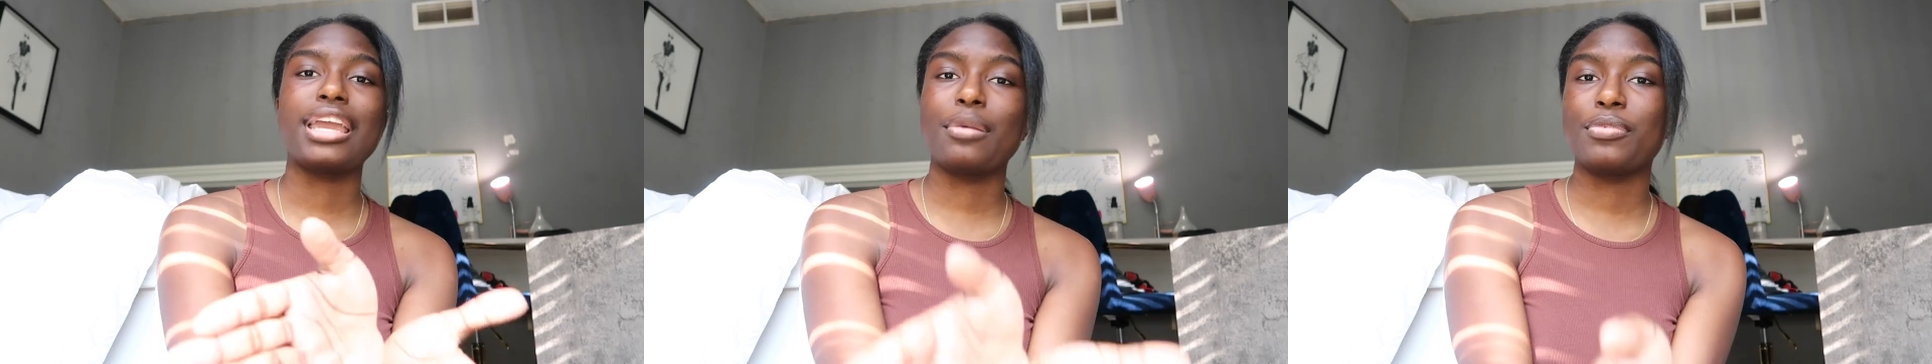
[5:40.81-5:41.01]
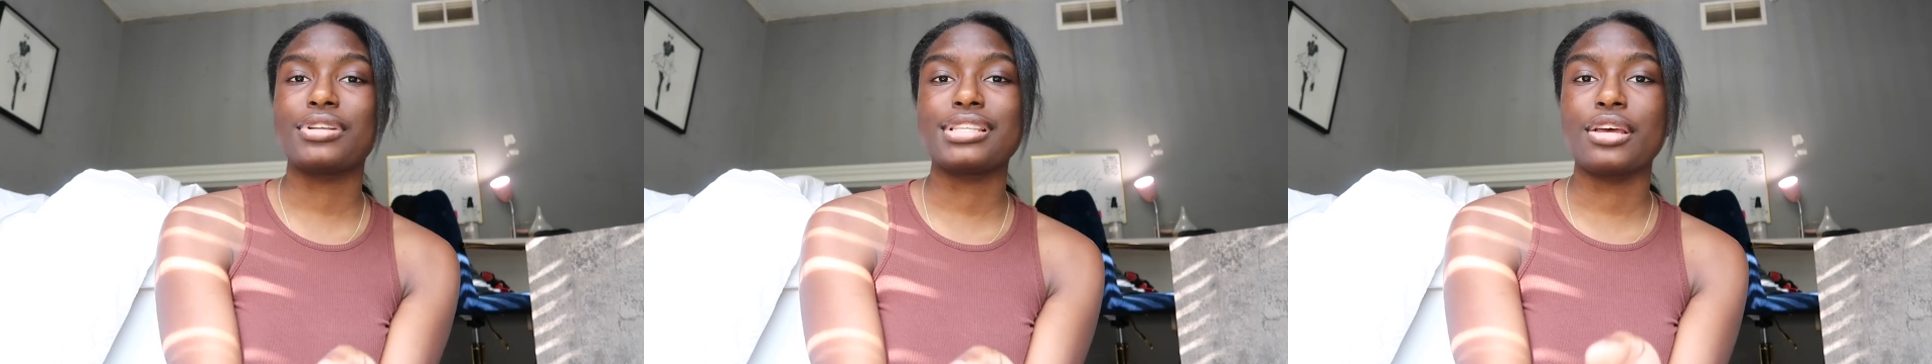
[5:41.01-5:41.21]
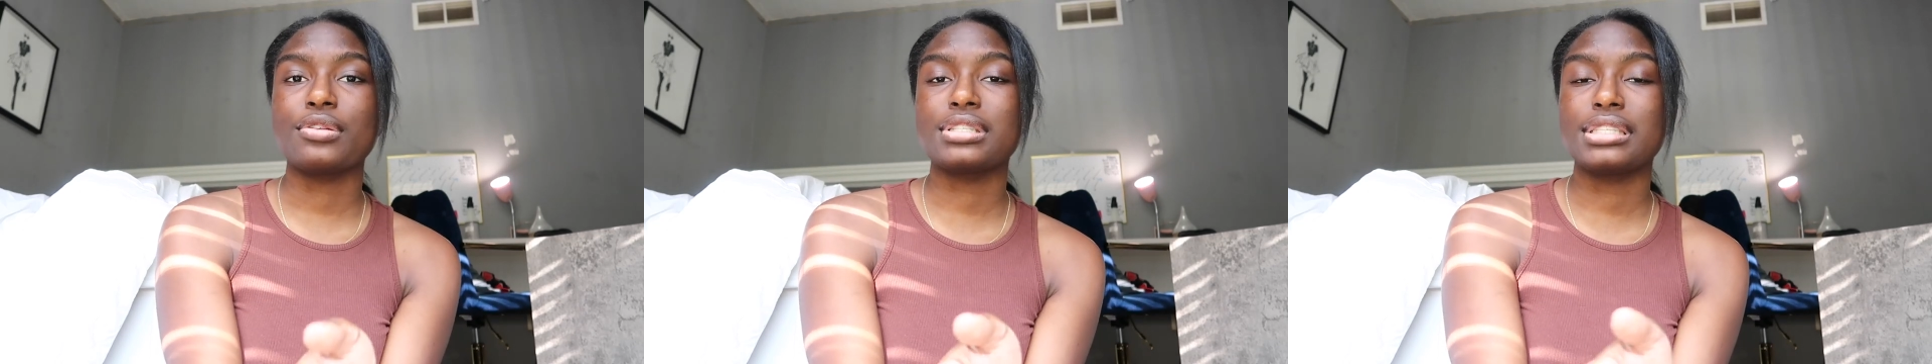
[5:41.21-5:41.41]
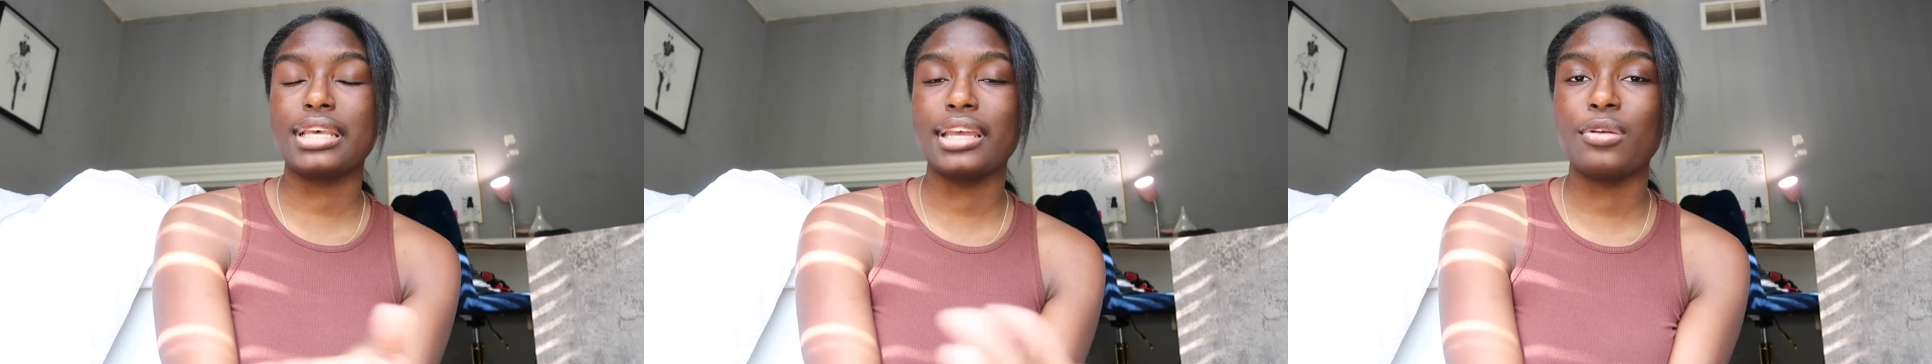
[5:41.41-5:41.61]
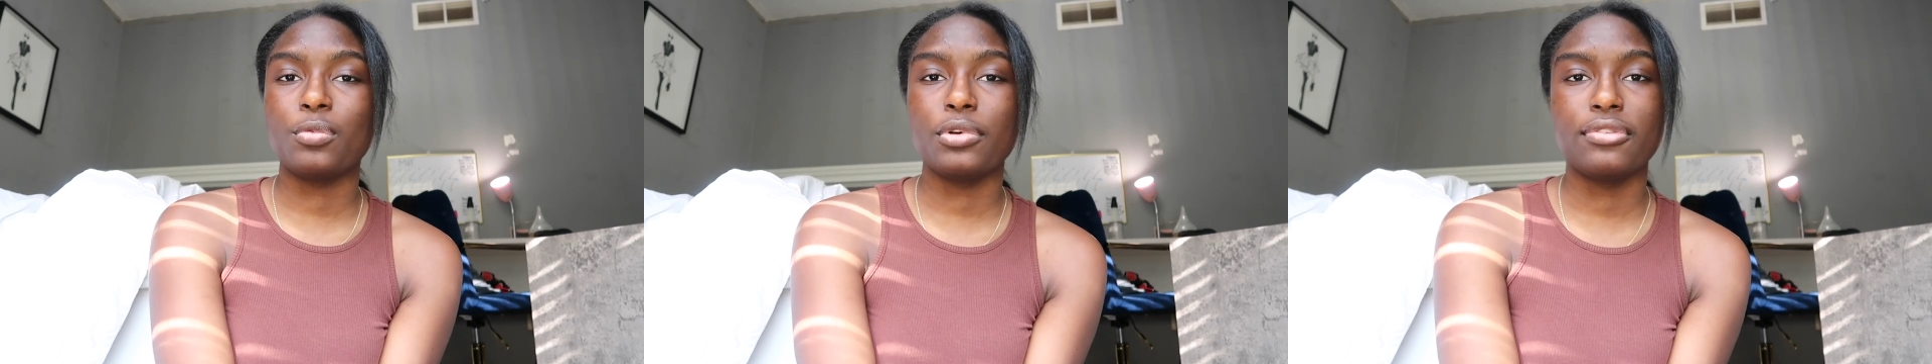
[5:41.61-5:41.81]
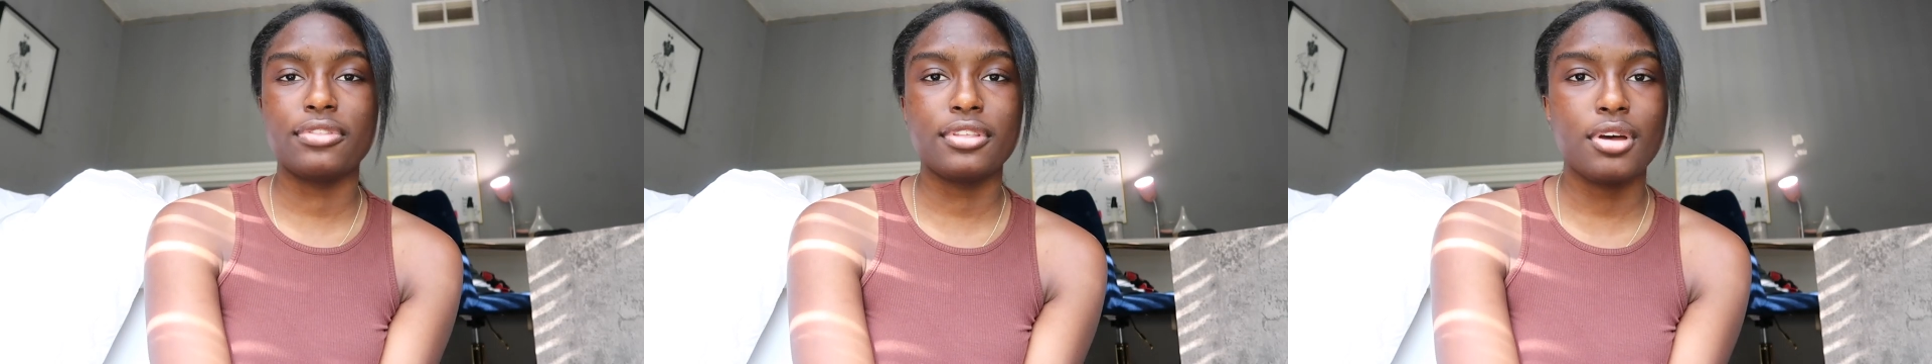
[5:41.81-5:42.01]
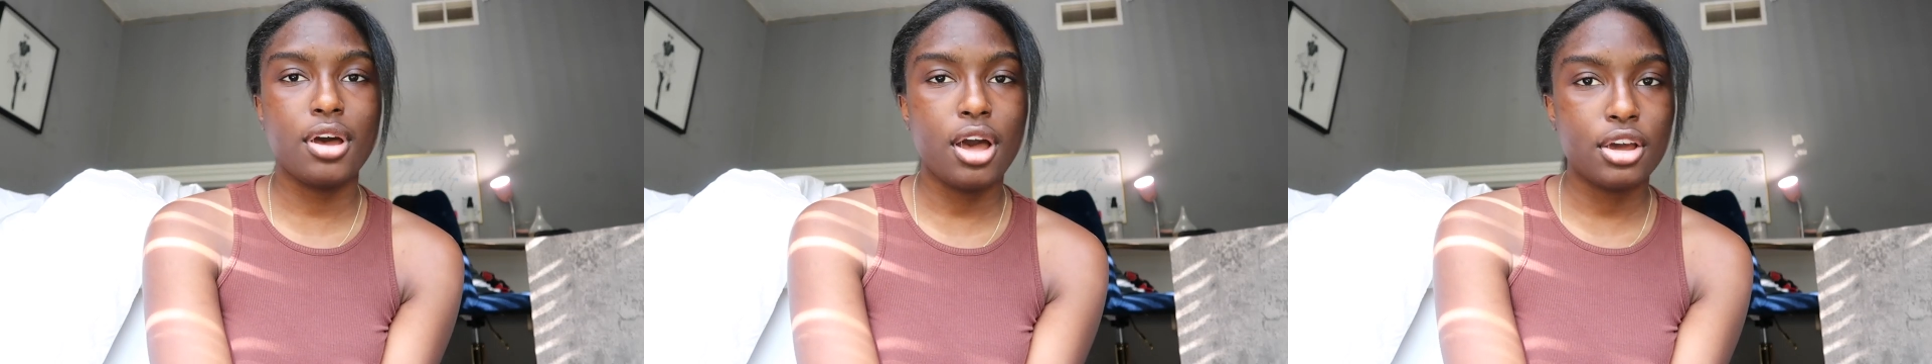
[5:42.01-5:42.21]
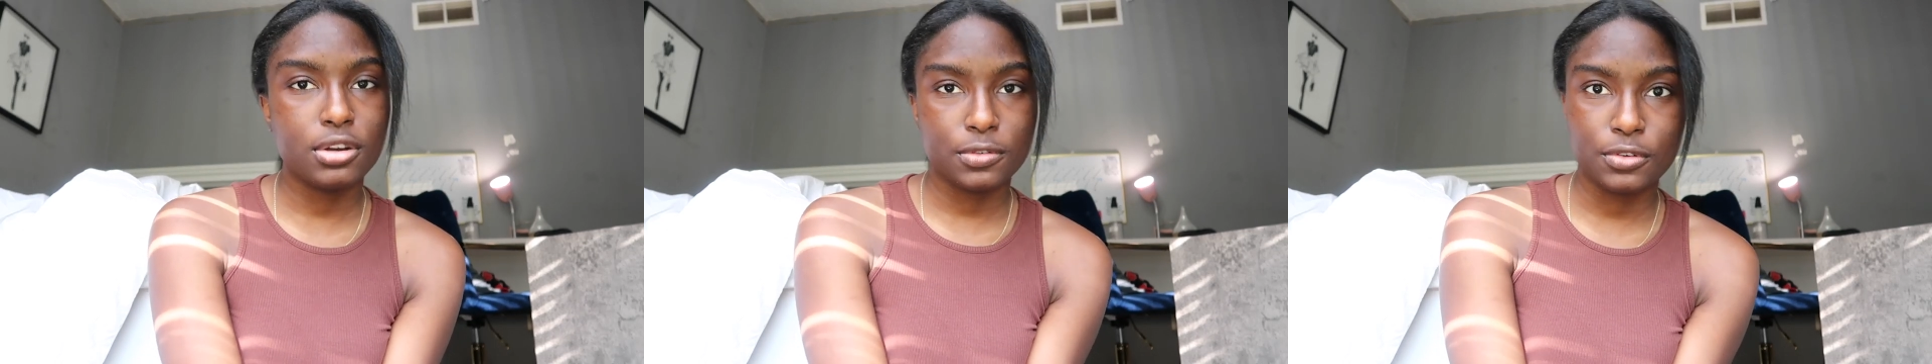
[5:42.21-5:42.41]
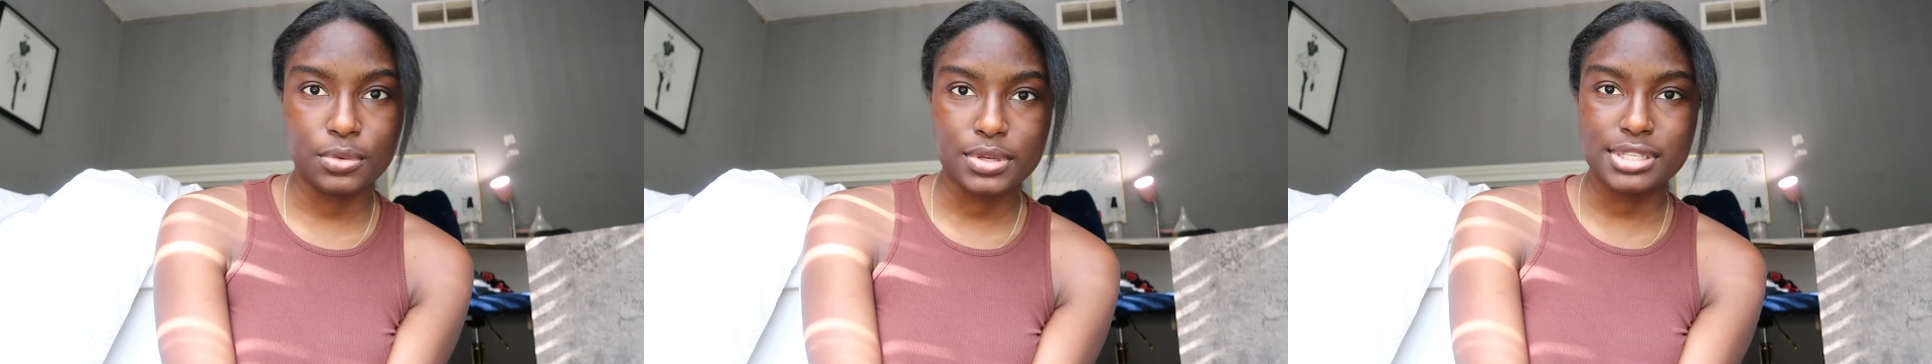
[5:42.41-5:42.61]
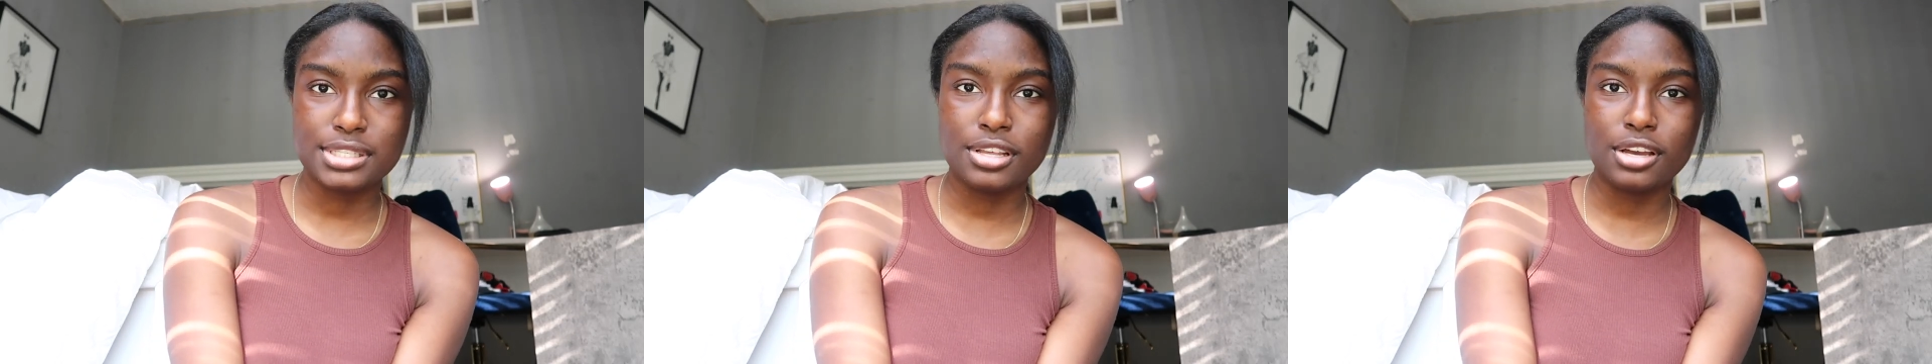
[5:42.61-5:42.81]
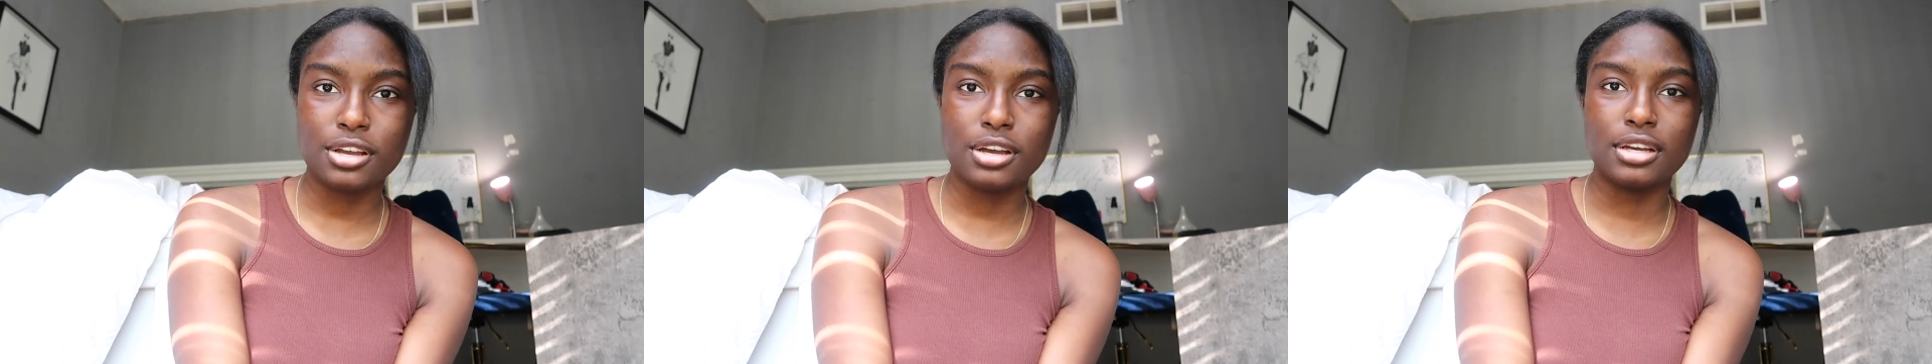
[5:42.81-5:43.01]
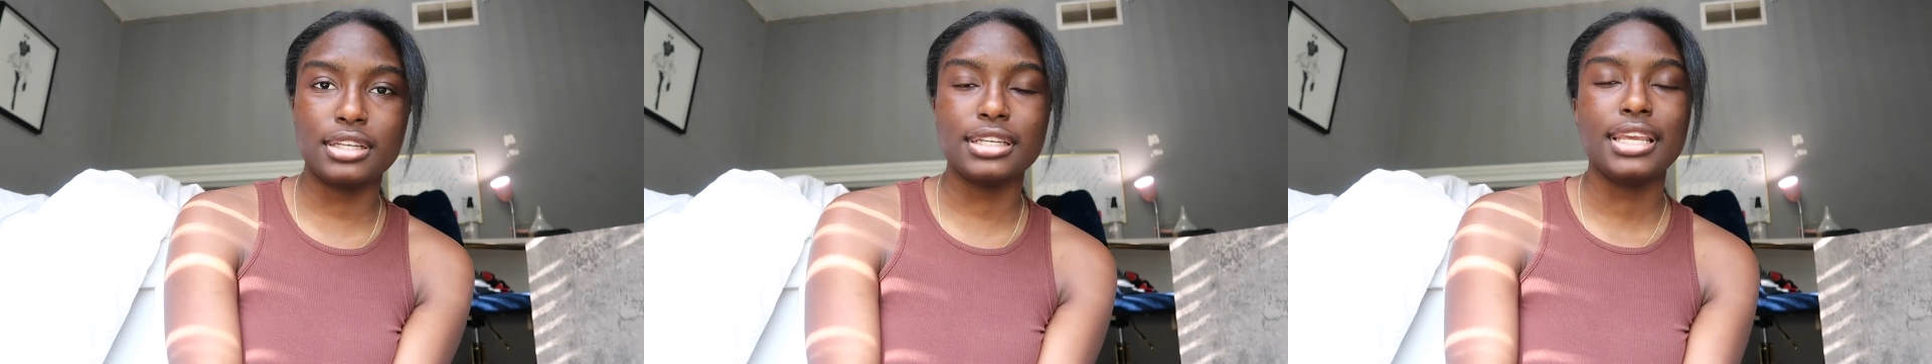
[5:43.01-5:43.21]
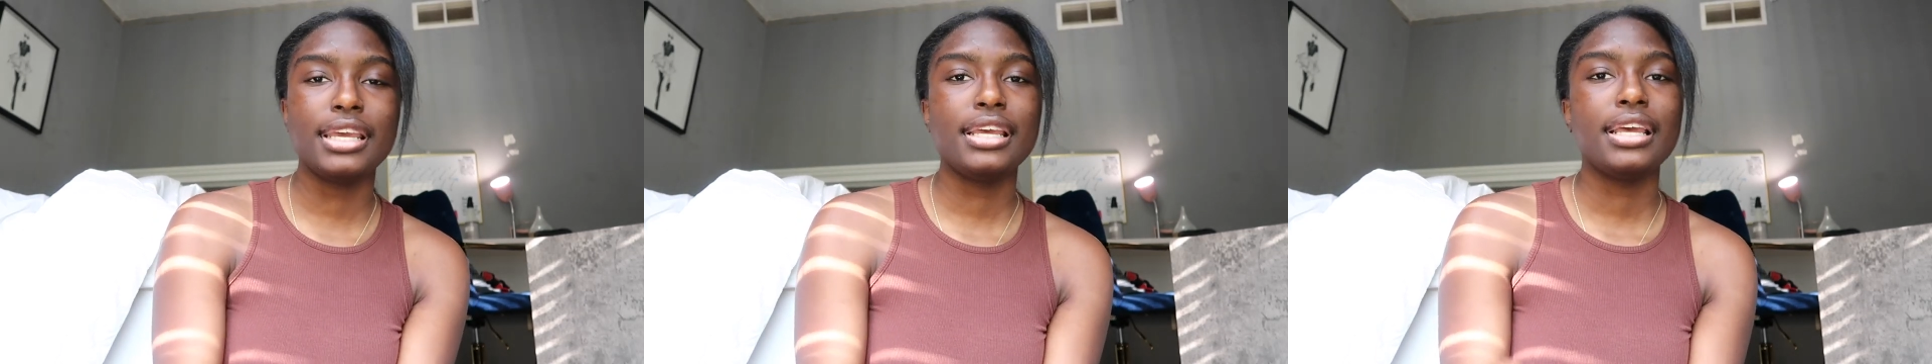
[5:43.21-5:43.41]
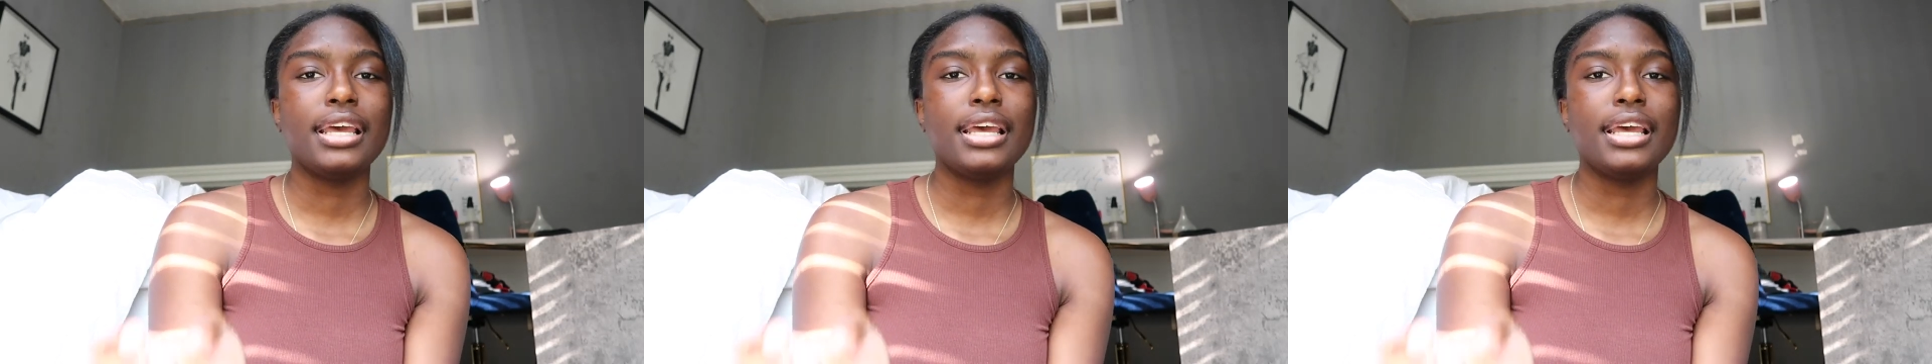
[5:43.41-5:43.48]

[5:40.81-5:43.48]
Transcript: camera sounds like with the autofocus lock on.